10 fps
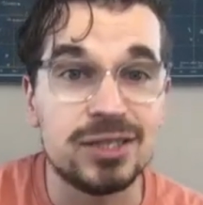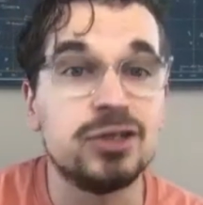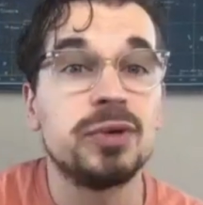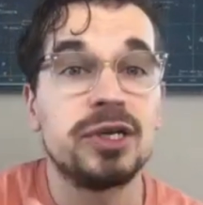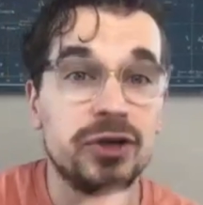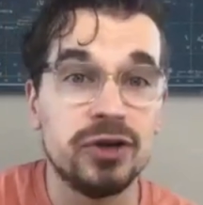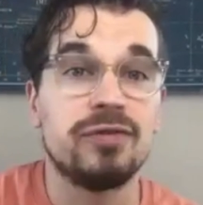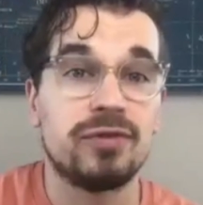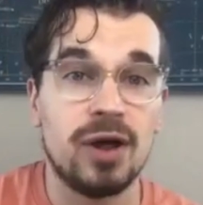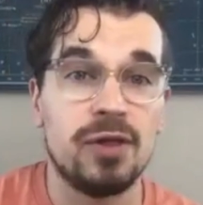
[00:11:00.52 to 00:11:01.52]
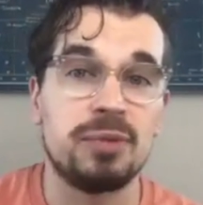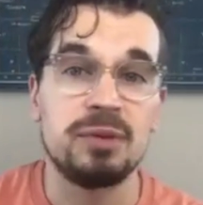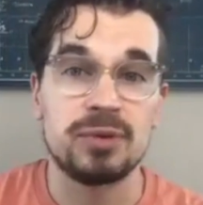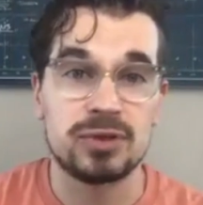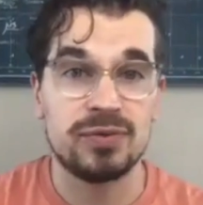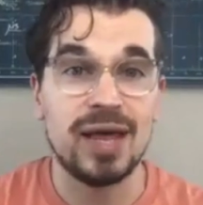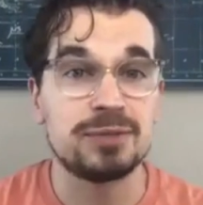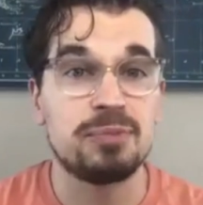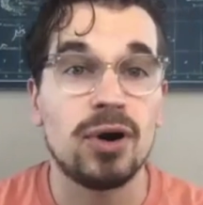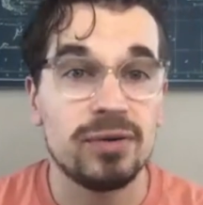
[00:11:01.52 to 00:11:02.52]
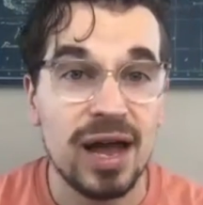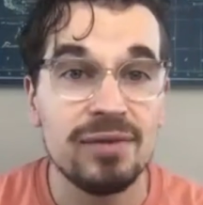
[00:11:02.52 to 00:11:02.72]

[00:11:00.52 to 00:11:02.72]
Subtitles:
doing good for other people. So that's part of the